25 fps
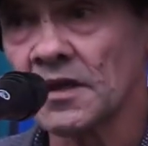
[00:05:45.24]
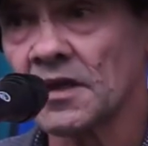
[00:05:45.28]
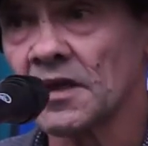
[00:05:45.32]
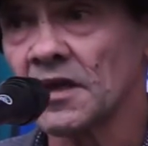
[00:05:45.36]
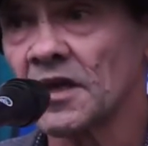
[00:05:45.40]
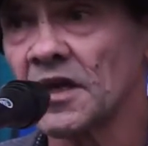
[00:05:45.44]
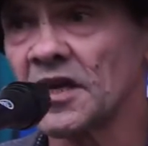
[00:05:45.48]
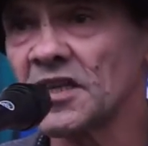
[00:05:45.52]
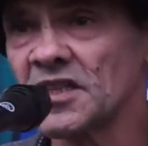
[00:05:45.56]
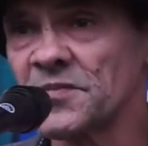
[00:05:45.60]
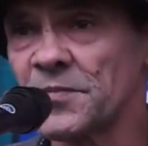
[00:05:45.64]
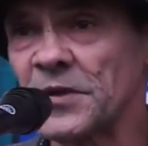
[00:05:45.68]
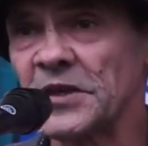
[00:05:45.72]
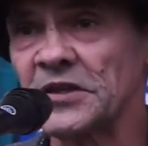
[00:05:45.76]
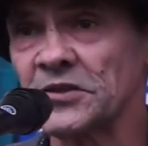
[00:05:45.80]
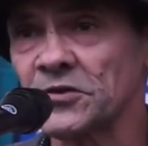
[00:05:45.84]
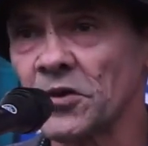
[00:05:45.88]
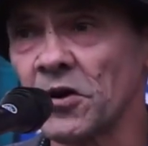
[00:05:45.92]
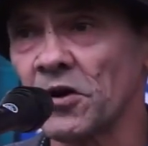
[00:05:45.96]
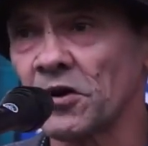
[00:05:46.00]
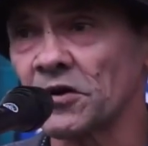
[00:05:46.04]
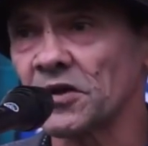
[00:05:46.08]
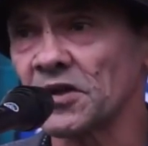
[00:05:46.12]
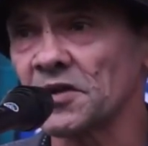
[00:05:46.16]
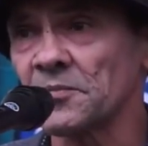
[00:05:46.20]
He's been
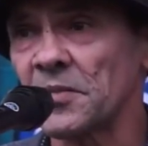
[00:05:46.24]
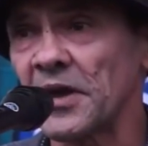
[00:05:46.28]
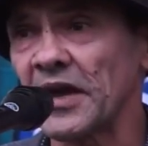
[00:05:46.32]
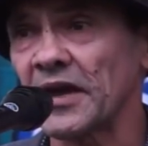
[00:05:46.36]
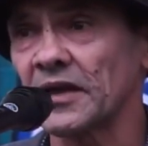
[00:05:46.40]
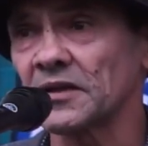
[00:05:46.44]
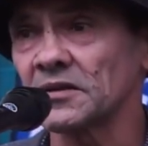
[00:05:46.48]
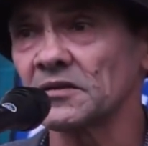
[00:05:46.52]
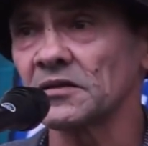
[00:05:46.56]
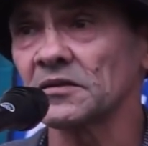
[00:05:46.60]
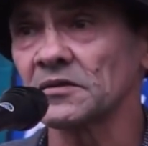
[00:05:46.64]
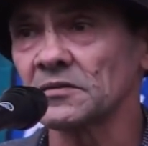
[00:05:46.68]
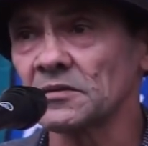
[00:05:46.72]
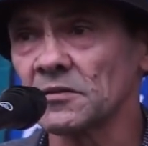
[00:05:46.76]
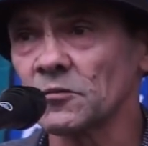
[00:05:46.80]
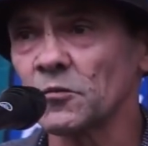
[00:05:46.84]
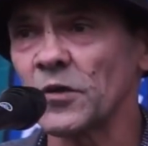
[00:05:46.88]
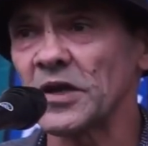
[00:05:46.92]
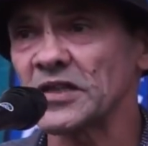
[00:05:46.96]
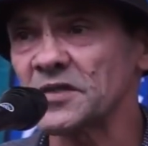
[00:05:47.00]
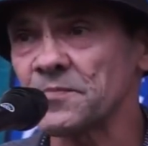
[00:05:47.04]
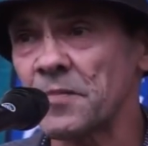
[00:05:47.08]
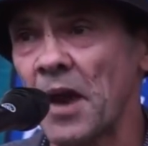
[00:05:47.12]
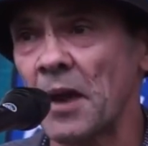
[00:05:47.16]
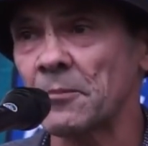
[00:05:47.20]
talking about
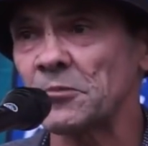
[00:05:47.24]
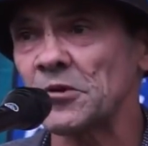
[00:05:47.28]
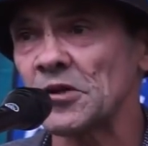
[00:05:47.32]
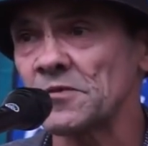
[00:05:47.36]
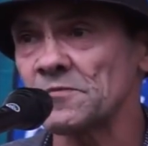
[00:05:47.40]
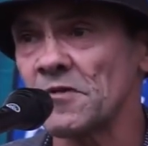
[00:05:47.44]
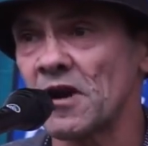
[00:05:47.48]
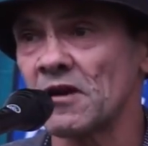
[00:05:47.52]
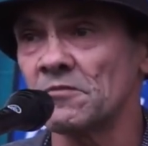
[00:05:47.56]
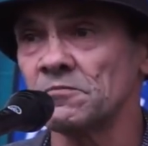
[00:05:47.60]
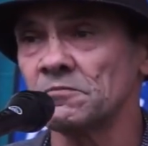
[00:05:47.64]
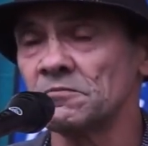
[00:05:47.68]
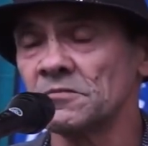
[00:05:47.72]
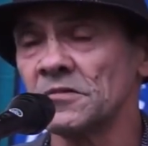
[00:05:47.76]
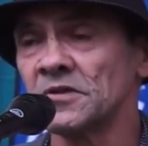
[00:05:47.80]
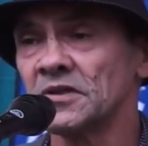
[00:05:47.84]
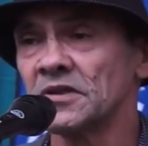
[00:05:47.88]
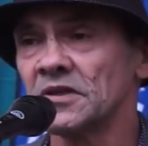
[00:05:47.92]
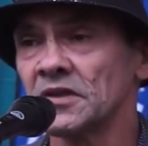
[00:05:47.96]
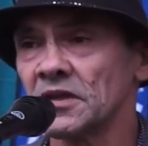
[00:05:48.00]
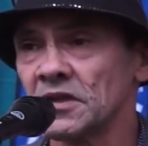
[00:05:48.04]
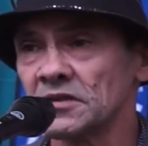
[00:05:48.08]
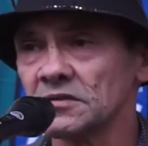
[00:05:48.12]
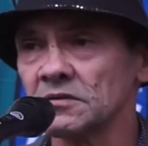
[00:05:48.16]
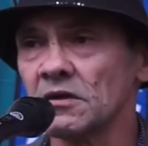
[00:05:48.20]
West Papua mob
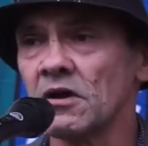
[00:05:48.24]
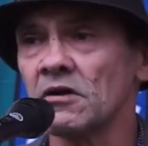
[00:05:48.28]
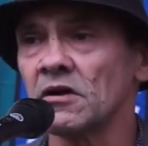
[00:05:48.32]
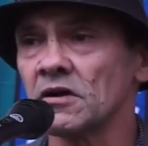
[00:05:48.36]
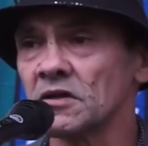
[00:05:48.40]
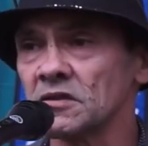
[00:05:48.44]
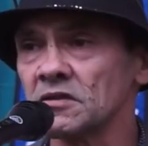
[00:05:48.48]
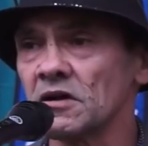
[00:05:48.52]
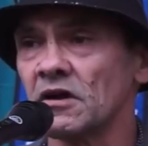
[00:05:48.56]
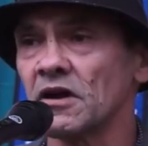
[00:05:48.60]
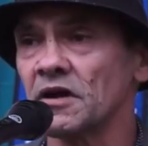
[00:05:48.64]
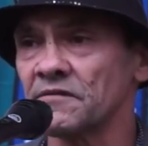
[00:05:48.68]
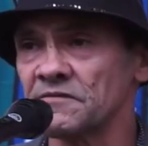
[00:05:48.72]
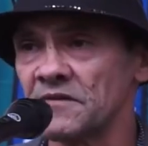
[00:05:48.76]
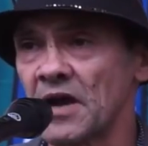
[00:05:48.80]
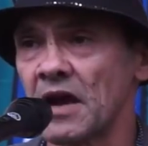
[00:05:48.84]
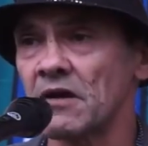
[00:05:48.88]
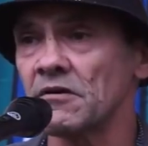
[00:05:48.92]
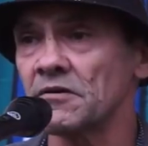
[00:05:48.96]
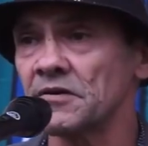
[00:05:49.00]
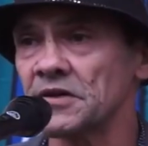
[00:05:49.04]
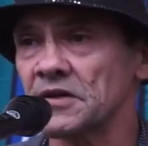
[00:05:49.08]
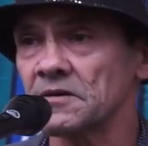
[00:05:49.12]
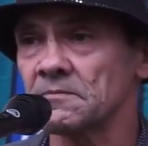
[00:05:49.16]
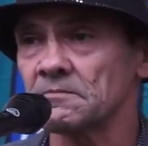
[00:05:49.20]
as long as I've
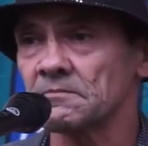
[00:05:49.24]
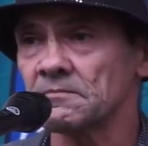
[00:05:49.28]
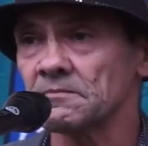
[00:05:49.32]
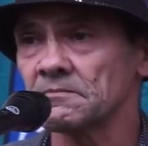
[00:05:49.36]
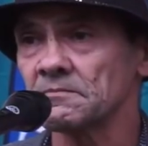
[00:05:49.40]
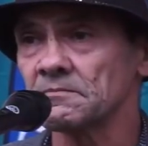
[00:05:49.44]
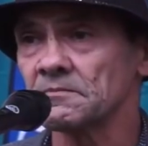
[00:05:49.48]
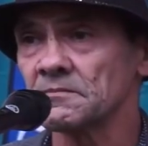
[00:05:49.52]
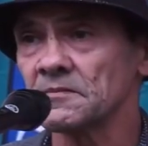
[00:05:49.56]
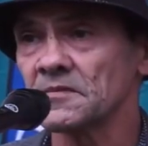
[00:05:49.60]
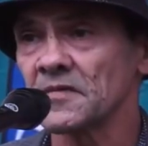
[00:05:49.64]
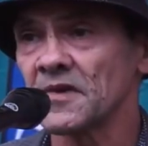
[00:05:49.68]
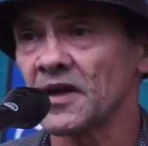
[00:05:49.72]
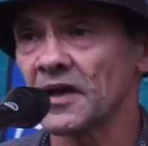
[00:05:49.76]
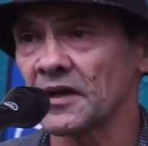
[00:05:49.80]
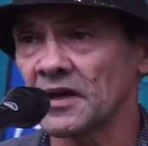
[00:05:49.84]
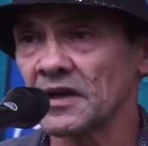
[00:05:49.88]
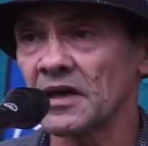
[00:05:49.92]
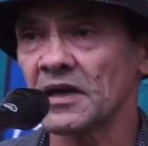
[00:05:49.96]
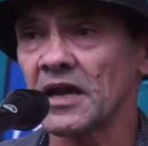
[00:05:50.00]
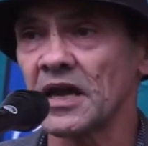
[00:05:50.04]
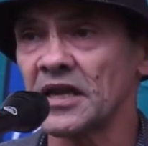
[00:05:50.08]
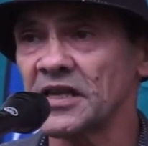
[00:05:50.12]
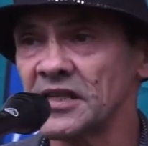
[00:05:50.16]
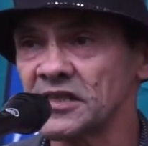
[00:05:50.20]
known him, and
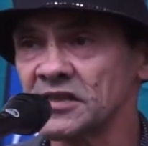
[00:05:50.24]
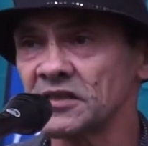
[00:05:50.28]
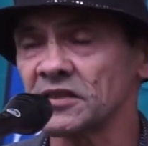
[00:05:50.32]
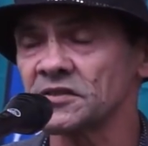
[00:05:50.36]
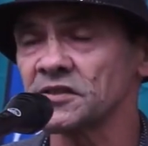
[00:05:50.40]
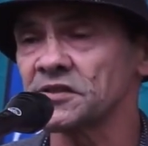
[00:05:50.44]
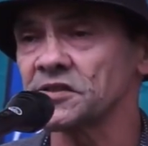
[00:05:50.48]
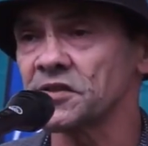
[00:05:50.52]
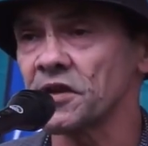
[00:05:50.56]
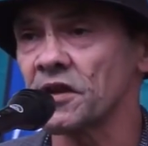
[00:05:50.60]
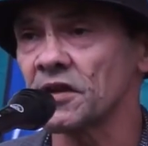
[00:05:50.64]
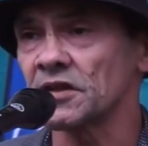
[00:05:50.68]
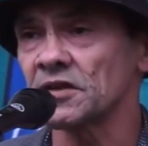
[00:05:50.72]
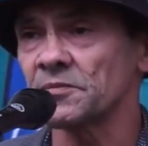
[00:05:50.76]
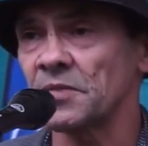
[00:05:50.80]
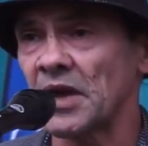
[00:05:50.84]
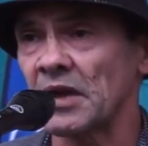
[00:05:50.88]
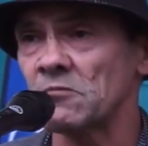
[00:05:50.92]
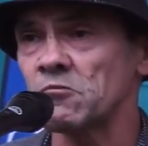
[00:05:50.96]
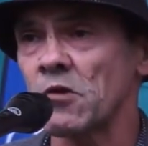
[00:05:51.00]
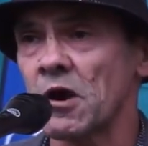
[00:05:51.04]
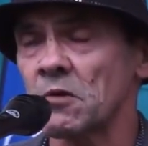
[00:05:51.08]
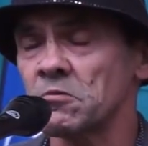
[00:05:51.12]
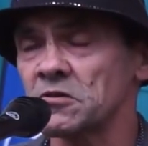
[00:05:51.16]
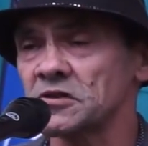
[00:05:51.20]
he's concerned about
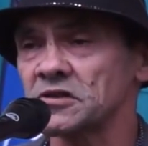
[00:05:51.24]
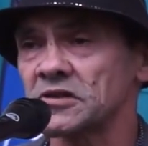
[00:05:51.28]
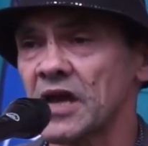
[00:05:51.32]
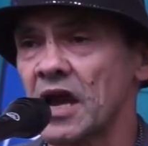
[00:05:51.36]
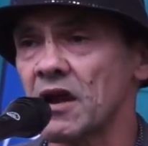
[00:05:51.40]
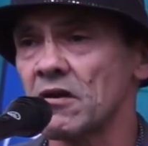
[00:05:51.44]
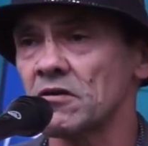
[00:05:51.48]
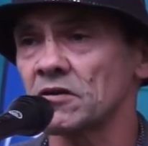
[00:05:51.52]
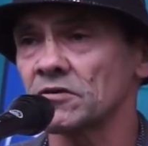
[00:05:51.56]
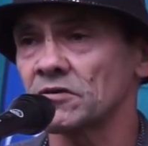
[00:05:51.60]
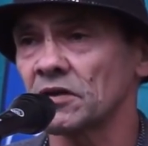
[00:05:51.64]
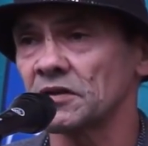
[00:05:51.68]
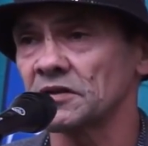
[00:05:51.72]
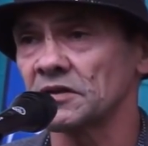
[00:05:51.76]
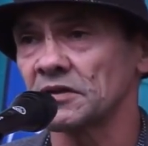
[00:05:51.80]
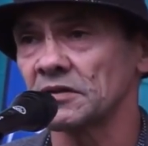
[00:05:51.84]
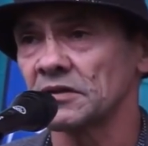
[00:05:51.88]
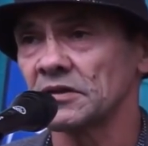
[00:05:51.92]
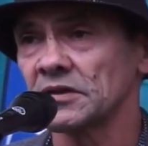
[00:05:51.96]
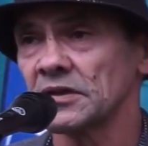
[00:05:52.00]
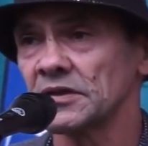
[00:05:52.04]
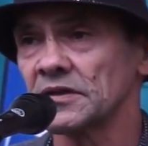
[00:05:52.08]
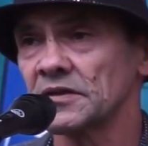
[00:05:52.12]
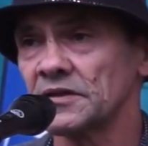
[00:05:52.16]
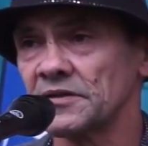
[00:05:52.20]
what was going on
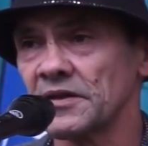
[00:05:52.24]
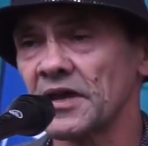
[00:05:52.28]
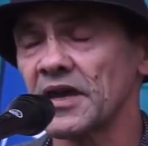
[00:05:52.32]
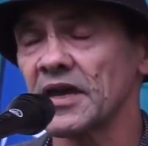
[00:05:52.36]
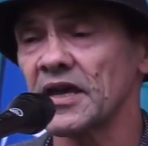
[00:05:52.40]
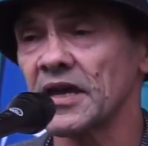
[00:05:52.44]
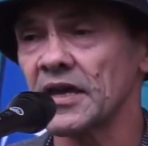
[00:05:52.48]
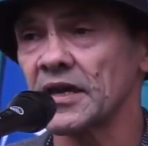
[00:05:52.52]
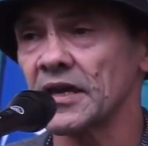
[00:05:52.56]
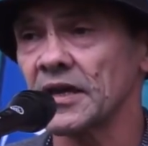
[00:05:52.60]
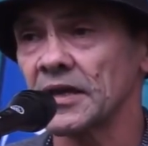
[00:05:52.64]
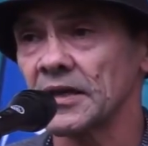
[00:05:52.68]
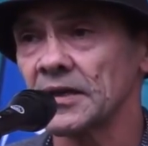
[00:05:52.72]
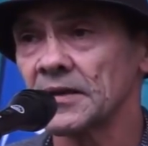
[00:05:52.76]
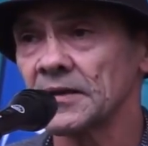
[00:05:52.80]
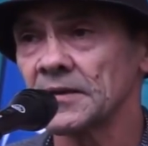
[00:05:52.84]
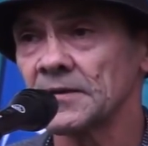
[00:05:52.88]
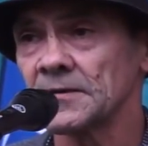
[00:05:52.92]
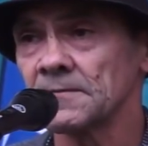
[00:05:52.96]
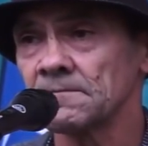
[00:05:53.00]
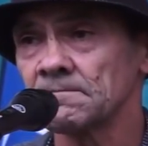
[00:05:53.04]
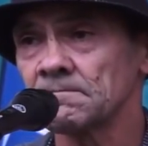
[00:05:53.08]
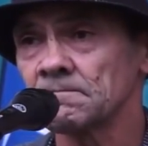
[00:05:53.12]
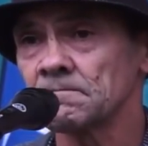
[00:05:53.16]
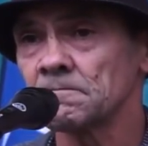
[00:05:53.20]
there.
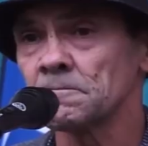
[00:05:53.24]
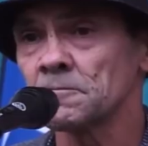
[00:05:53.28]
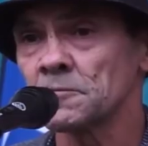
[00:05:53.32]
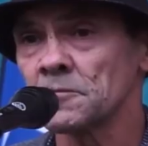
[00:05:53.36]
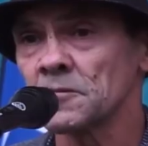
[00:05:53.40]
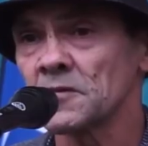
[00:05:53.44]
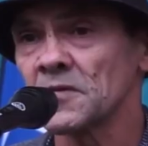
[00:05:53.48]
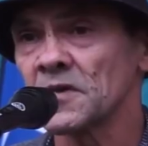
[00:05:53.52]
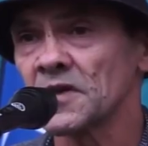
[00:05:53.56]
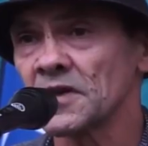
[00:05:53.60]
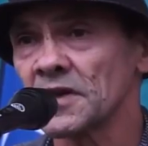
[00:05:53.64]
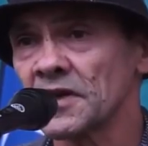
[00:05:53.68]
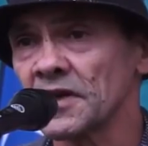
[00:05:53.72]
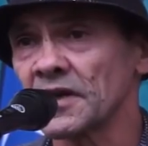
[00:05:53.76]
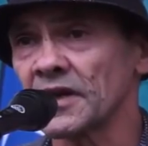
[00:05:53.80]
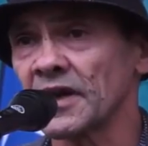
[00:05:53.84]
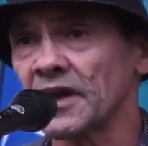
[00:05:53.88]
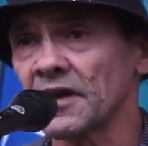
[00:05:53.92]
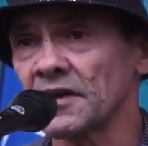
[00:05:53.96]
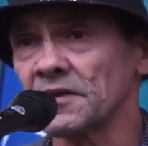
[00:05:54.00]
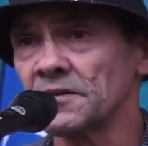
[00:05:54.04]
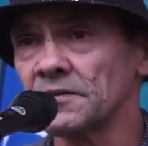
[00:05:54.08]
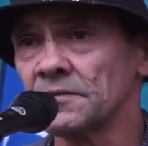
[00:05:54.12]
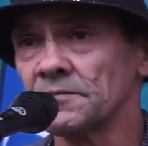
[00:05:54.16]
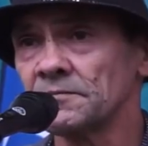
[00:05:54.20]
You
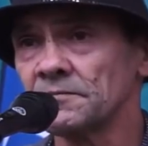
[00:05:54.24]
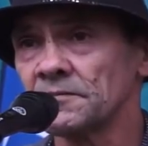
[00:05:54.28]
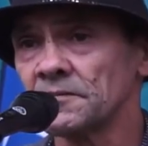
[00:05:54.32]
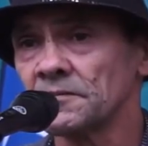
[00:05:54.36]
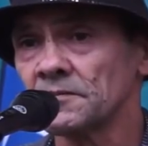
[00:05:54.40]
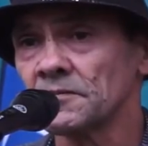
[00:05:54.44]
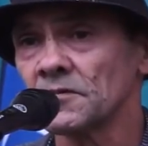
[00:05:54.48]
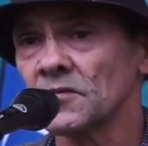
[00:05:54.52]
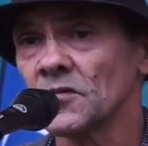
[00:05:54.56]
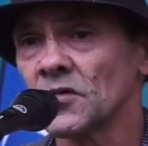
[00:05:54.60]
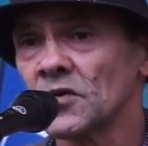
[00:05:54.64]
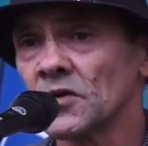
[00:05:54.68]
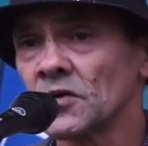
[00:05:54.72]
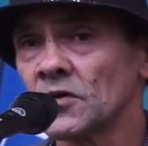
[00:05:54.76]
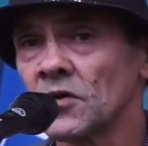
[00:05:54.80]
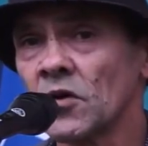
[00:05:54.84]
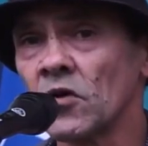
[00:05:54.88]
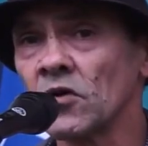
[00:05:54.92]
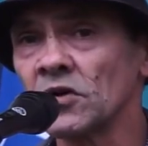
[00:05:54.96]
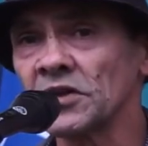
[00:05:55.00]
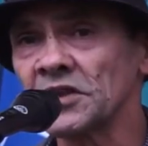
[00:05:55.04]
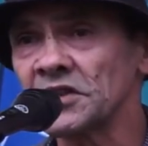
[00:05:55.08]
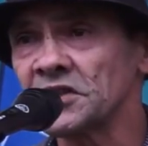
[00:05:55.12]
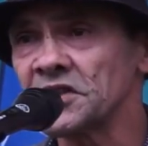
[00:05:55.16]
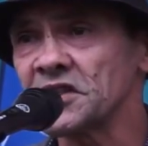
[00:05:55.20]
know,
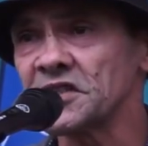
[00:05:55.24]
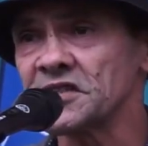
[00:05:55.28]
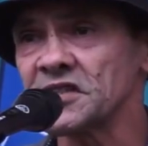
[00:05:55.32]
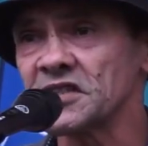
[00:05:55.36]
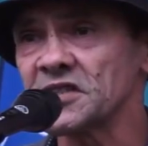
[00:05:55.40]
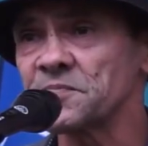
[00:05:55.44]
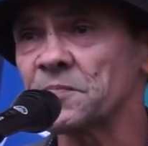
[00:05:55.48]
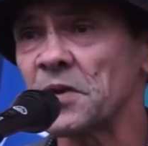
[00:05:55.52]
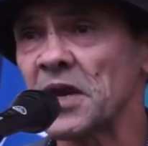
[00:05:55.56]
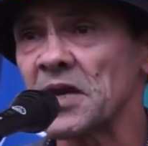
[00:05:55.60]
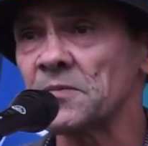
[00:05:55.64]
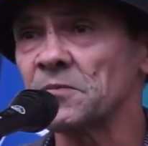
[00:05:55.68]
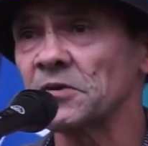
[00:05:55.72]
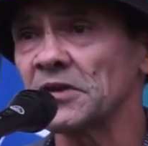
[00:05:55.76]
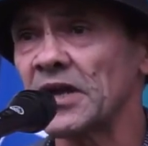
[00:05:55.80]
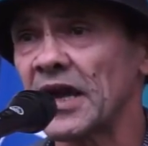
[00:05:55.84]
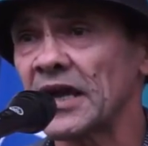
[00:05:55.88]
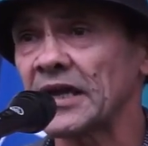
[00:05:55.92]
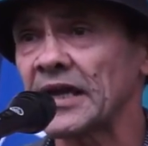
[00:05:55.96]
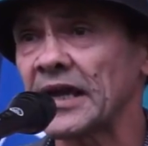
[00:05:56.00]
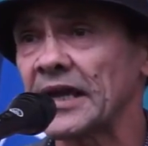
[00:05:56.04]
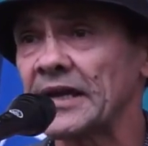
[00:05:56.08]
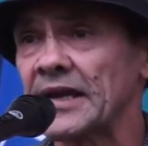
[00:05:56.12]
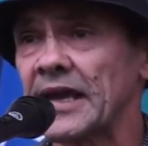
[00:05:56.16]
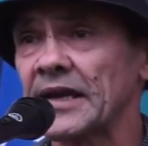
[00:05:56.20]
all Indigenous people are
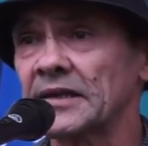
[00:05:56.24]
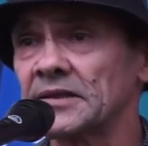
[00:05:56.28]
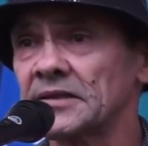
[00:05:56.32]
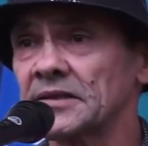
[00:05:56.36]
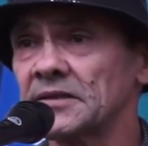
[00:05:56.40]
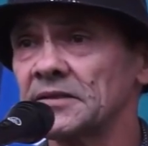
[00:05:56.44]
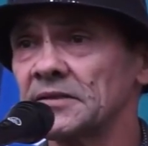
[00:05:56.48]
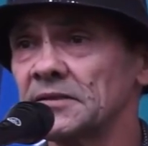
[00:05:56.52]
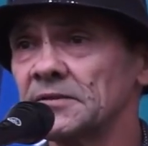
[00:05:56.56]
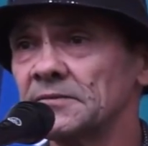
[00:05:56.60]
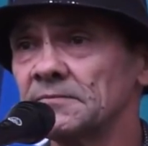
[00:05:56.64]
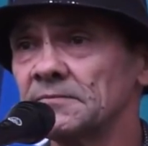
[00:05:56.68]
connected.